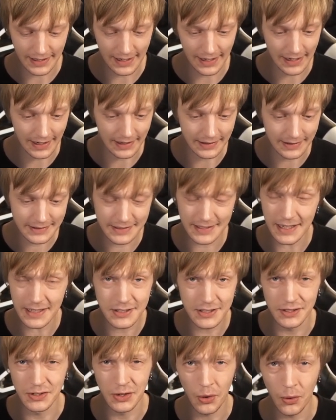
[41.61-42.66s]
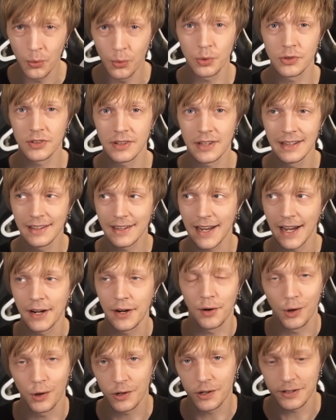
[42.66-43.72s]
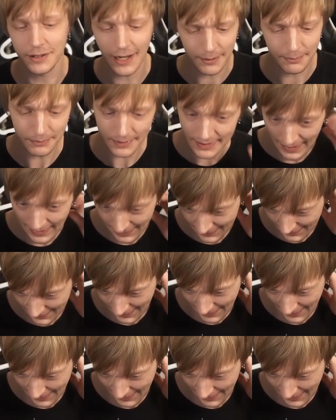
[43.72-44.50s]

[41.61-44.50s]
It's such a no-skill kind of archetype deck,